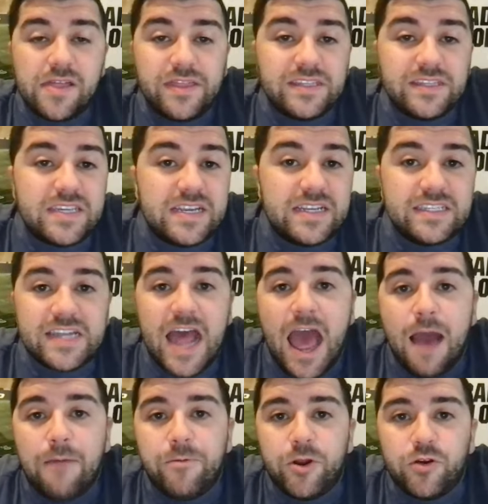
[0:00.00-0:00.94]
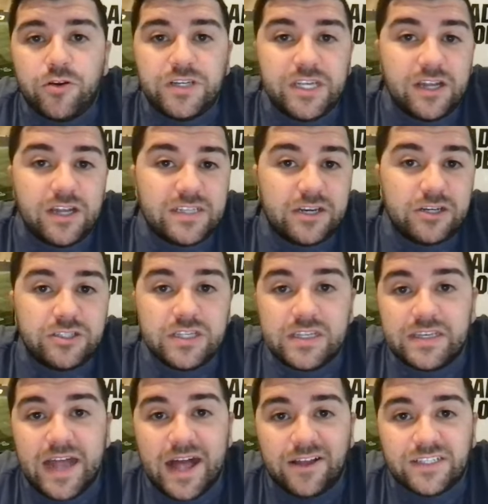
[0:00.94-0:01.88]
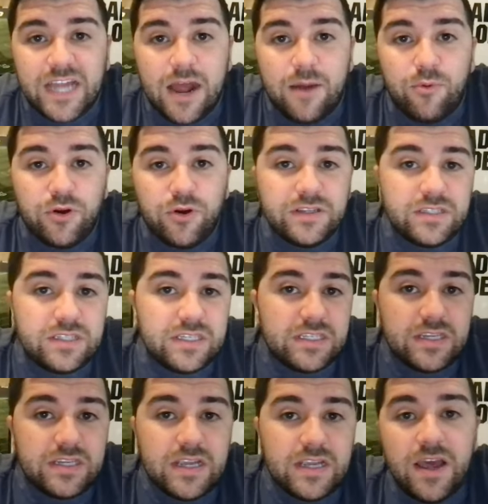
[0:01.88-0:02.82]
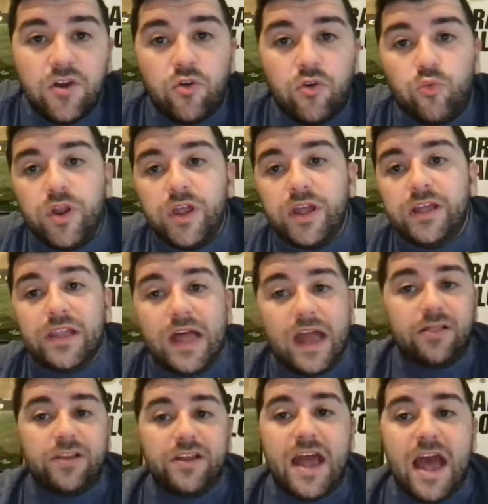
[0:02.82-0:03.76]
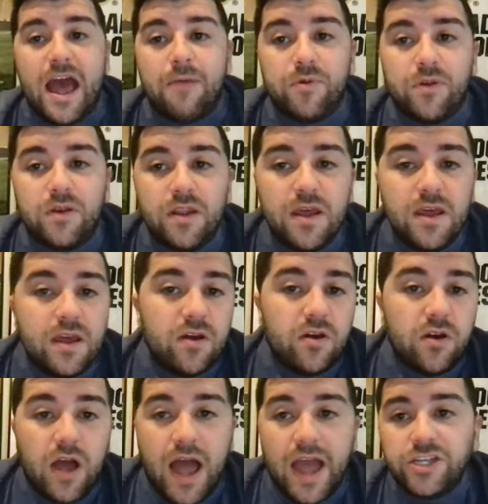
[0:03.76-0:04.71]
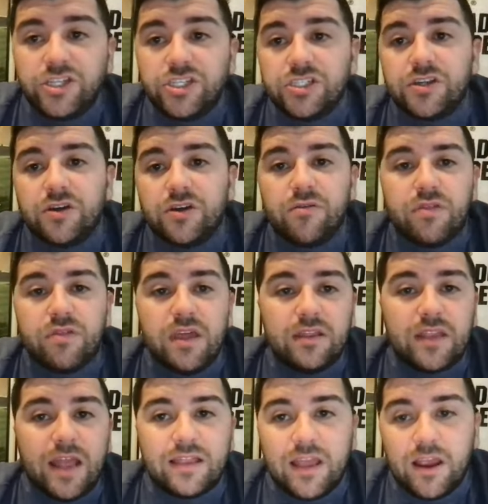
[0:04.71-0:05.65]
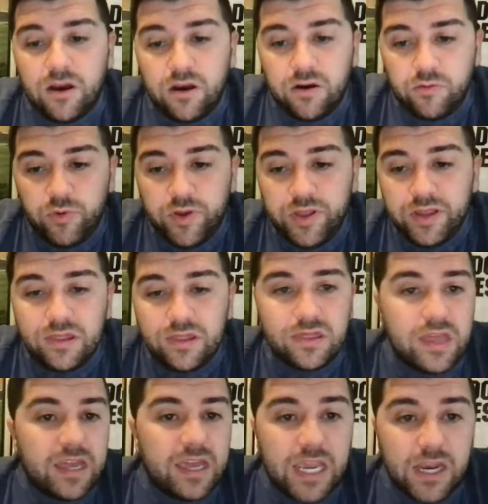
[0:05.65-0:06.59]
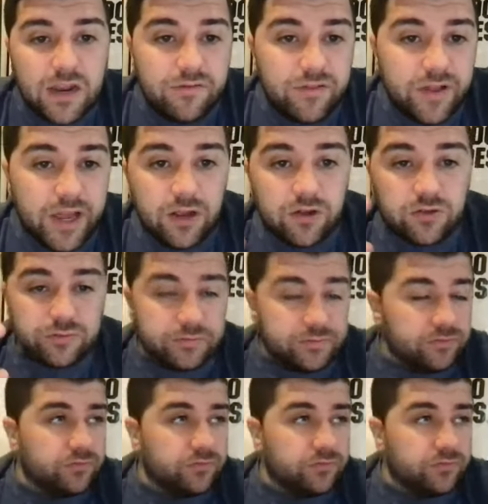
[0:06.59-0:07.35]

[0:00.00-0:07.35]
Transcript: this needs to happen, or Deion Sanders to the Dallas Cowboys is really likely to happen, I just don't think that they're really thinking of like,